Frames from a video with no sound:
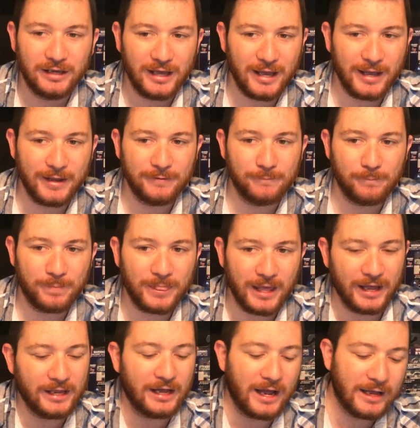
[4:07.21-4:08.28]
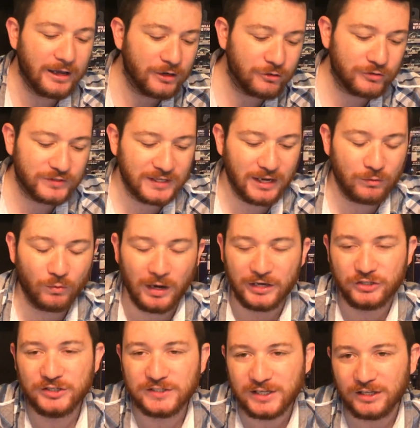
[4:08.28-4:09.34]
And I understand why.
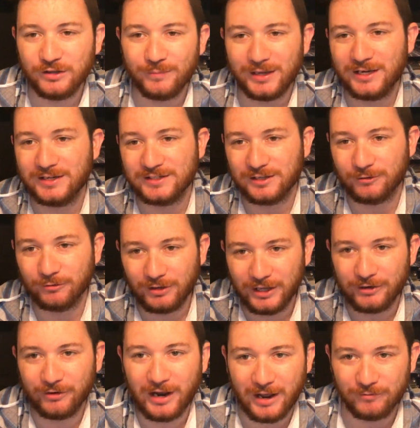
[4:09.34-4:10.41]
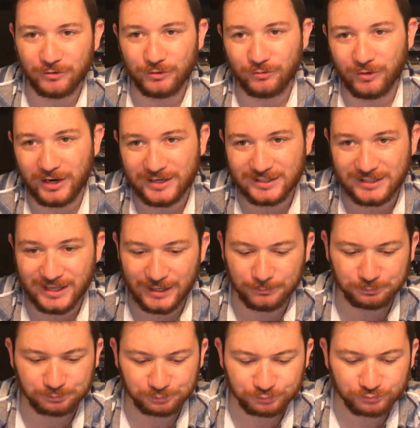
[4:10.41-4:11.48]
She said in the media center later after the race that